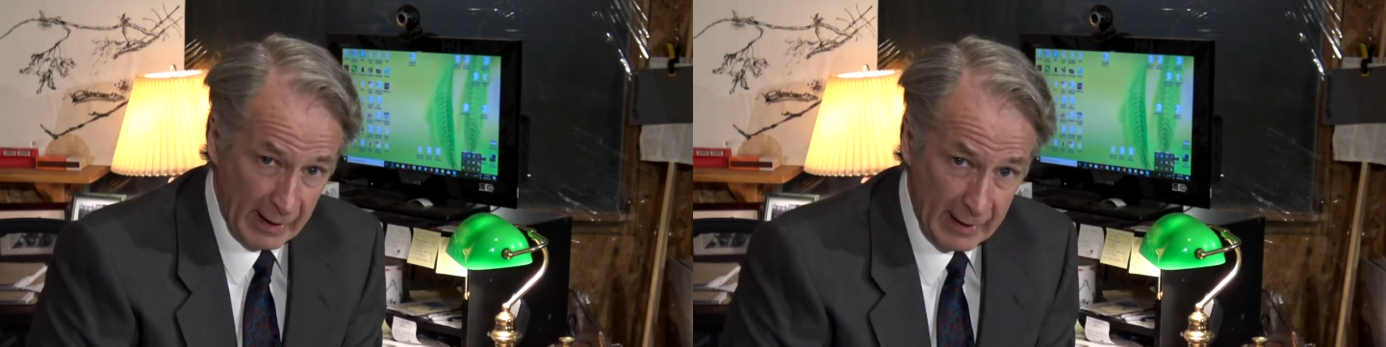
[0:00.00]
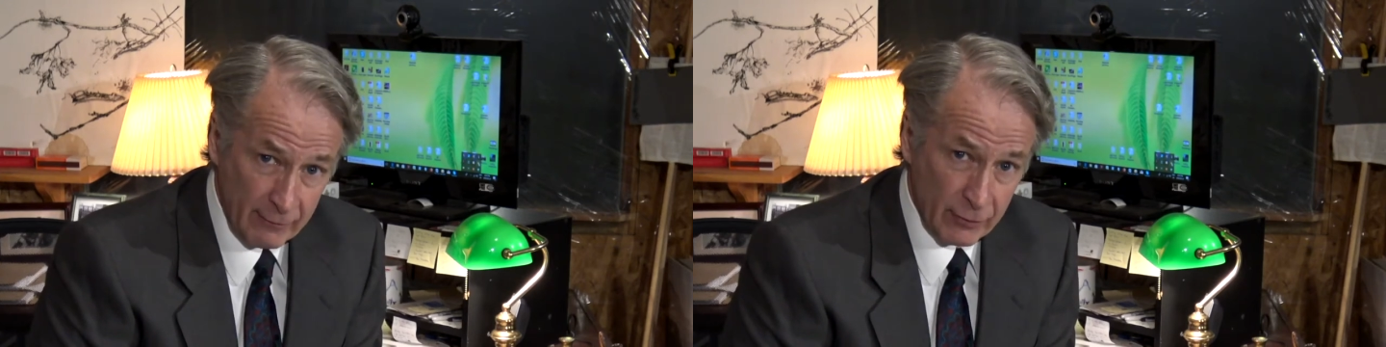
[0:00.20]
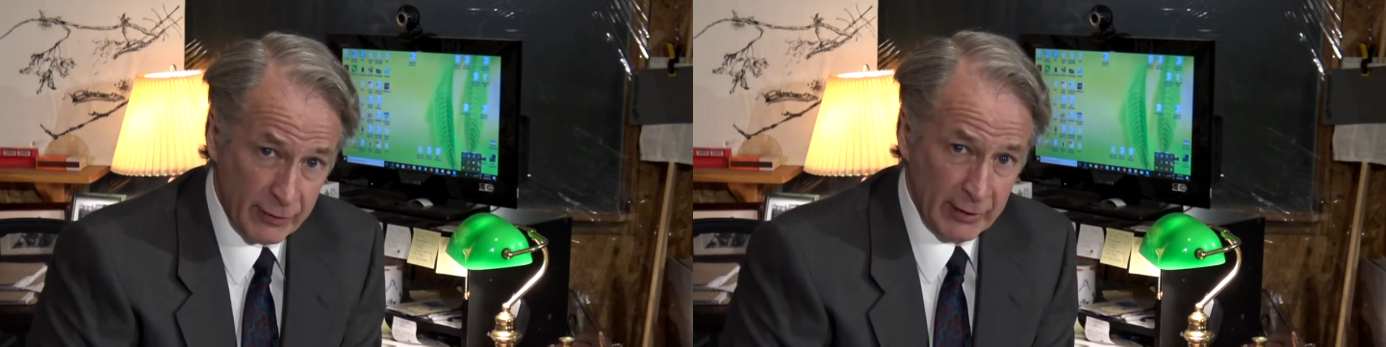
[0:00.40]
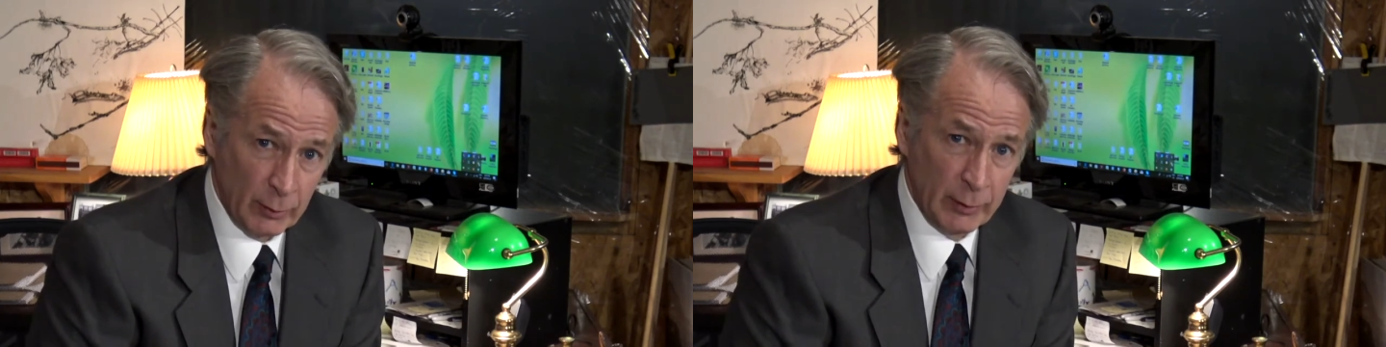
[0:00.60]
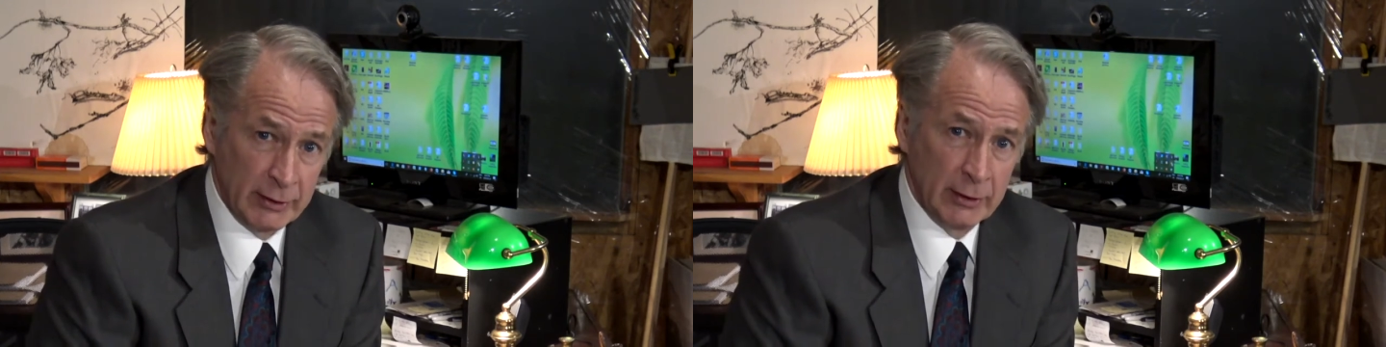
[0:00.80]

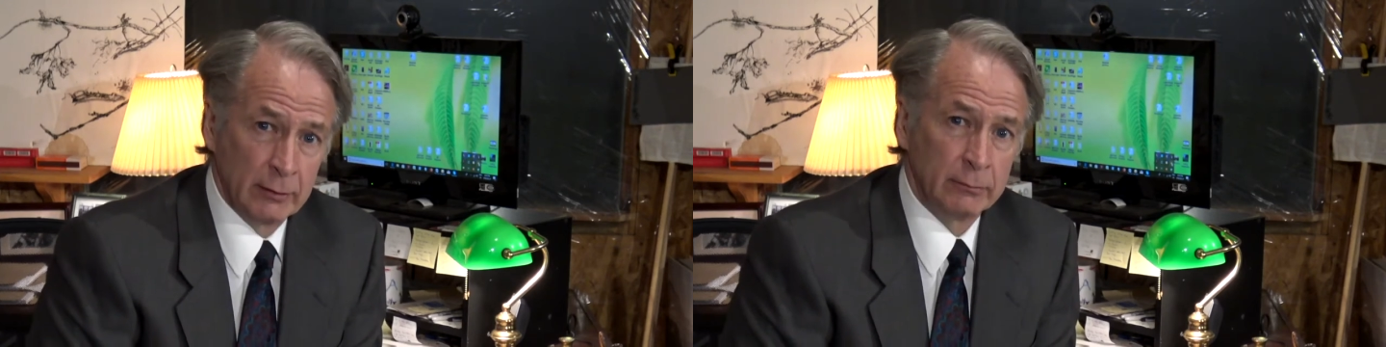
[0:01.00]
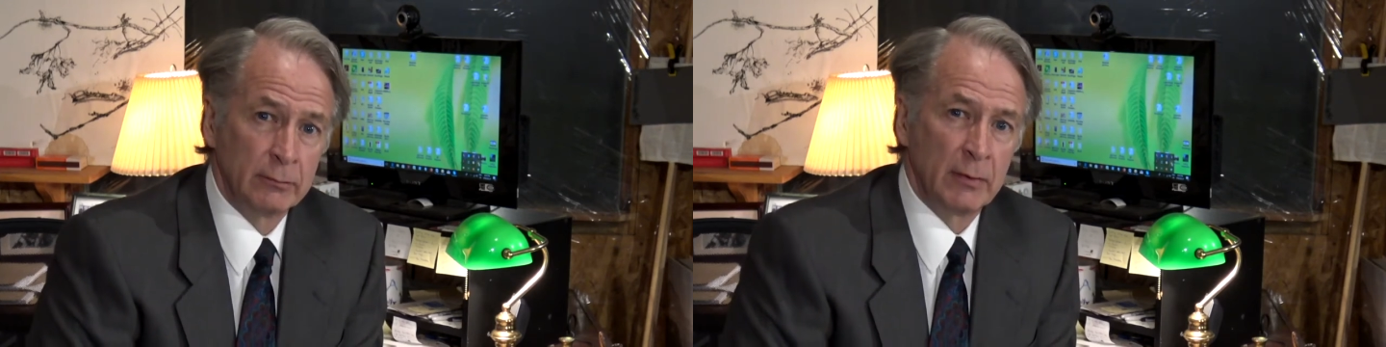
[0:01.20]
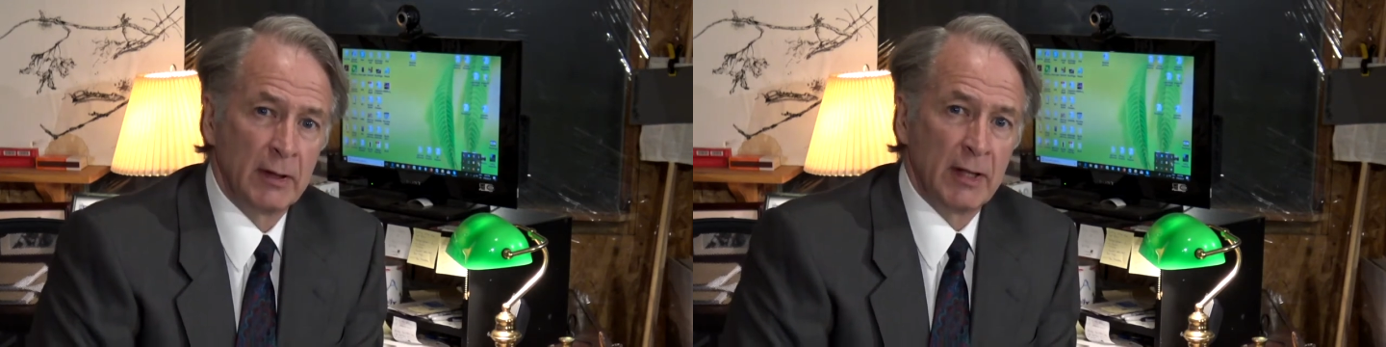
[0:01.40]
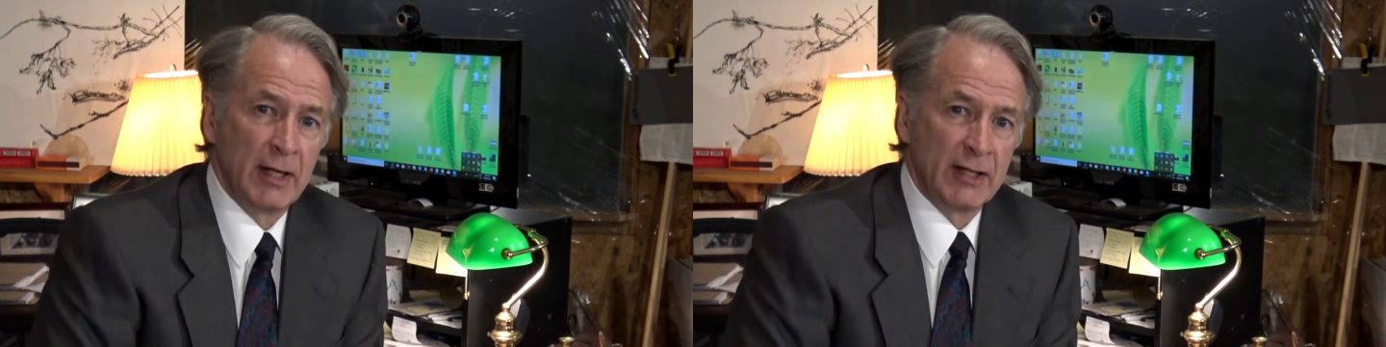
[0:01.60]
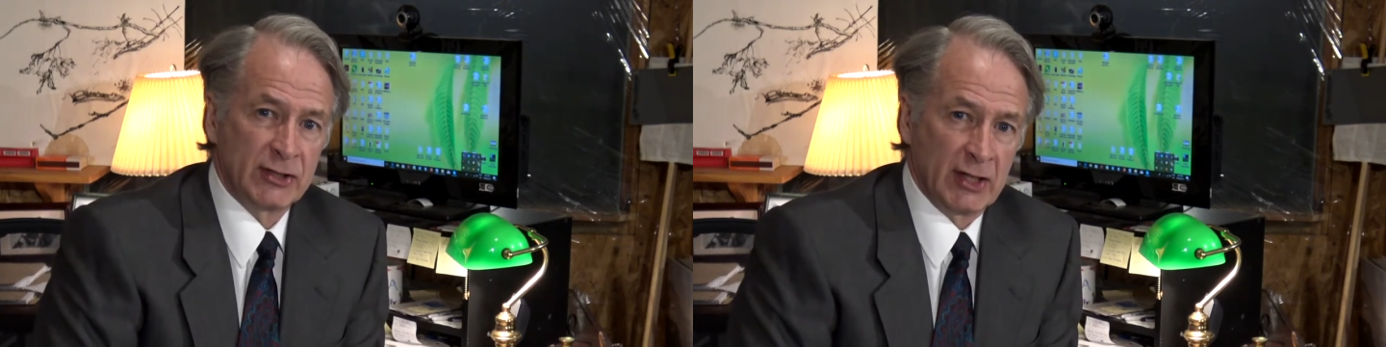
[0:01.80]
everything we do
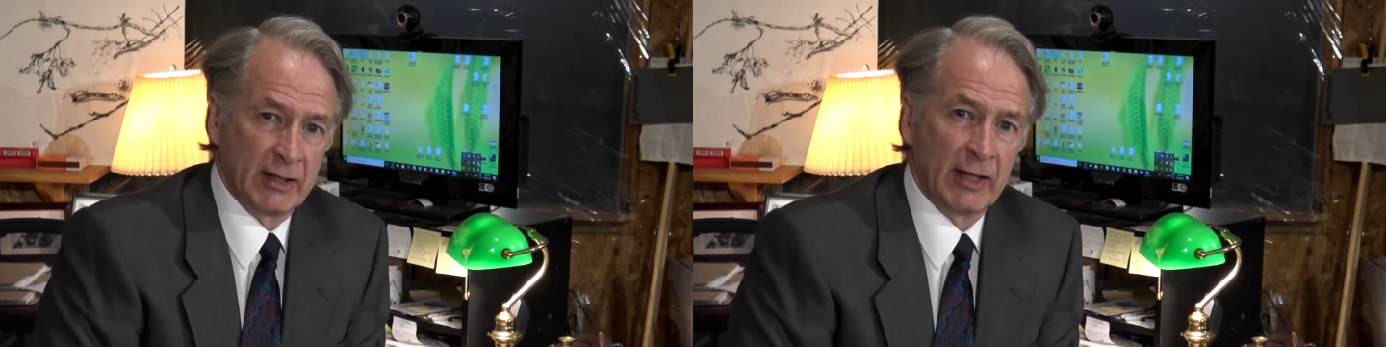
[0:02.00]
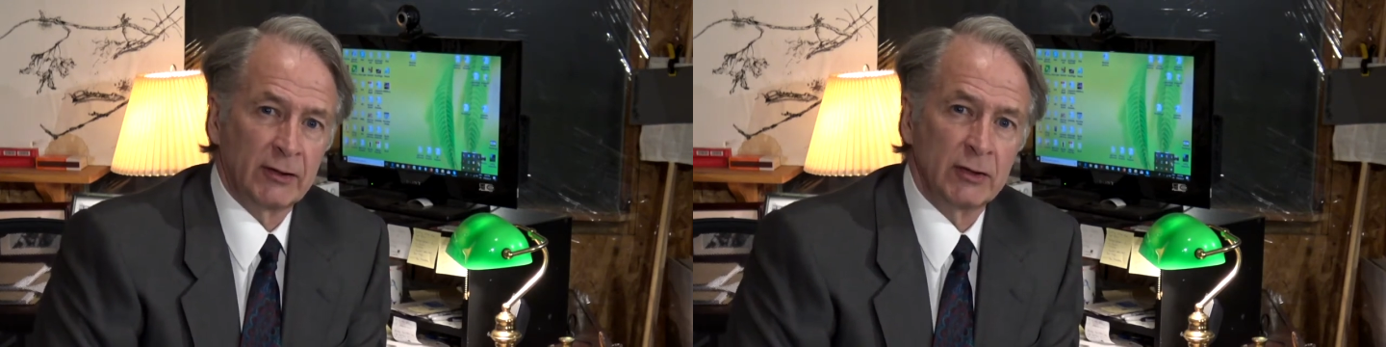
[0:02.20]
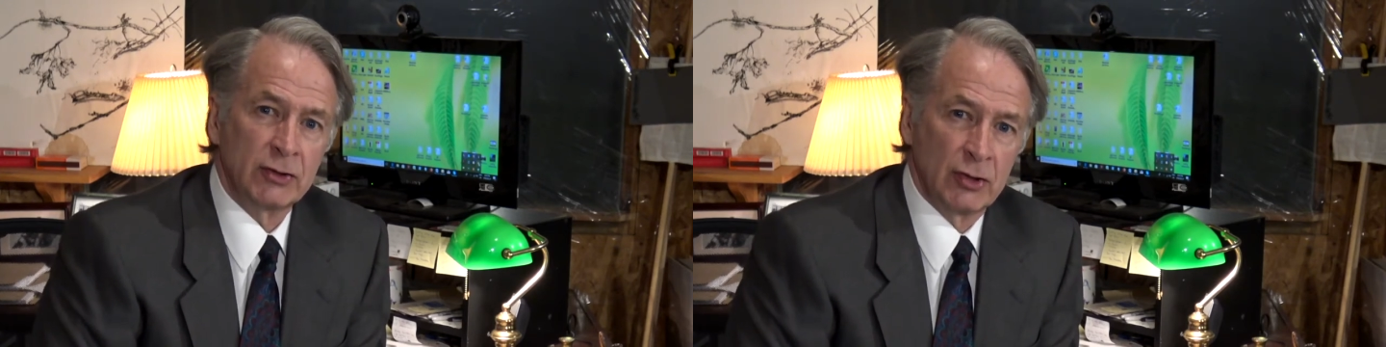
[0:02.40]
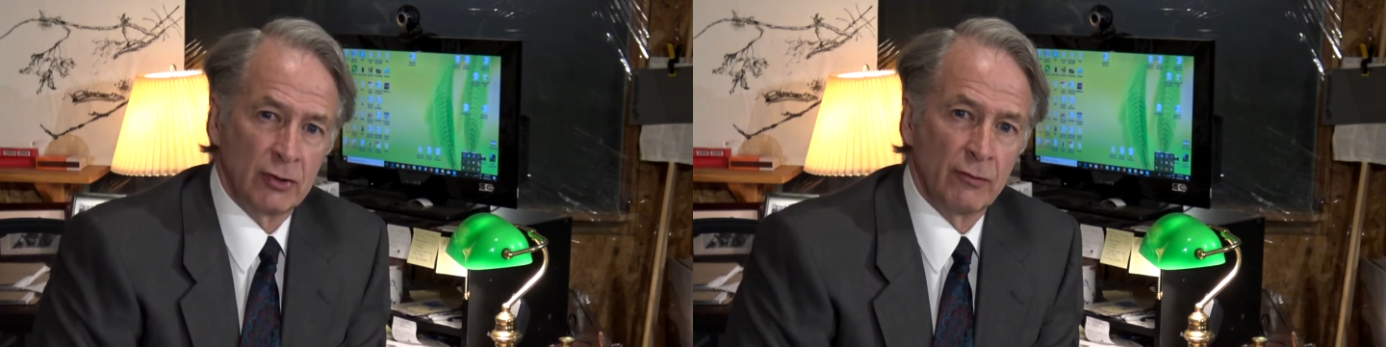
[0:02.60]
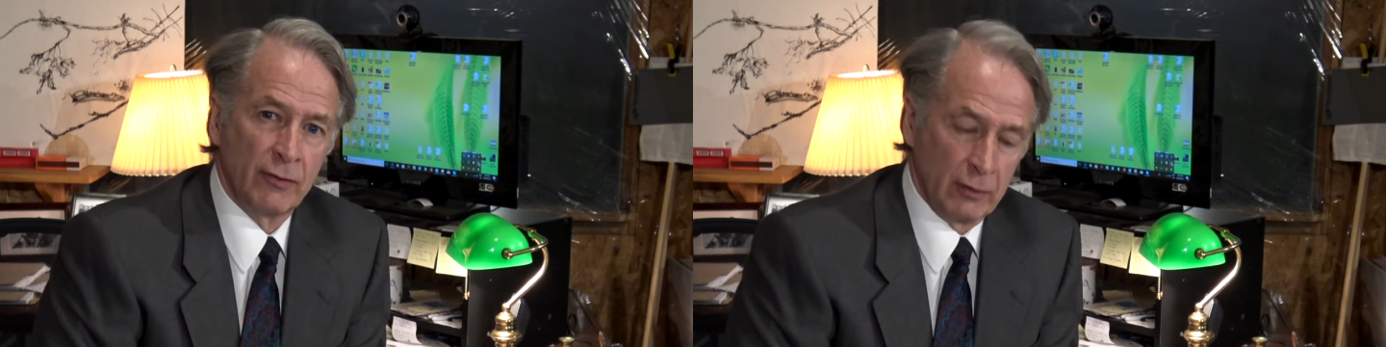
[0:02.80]
is connected to
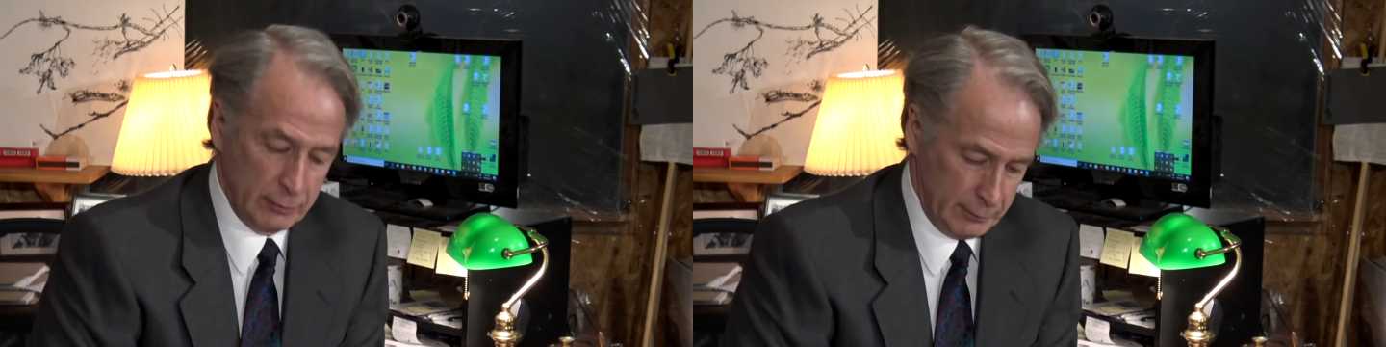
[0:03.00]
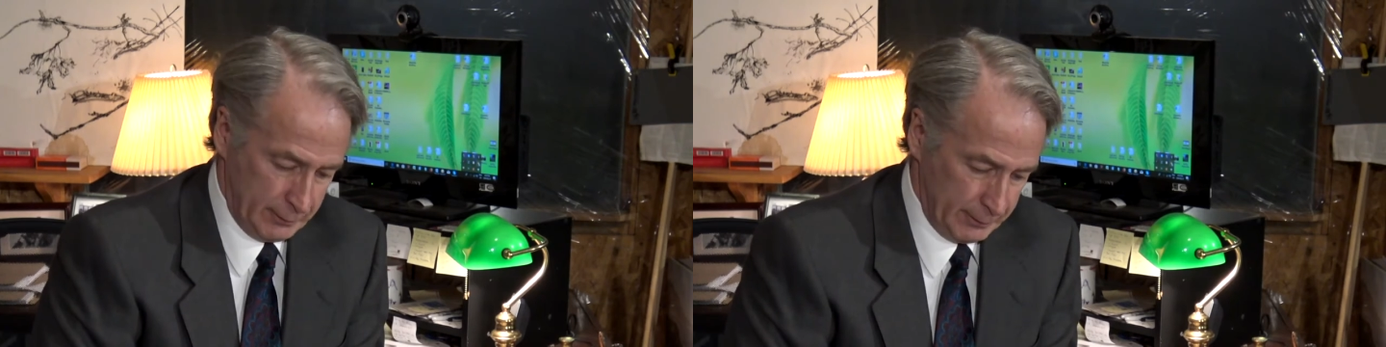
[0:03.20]
your vote.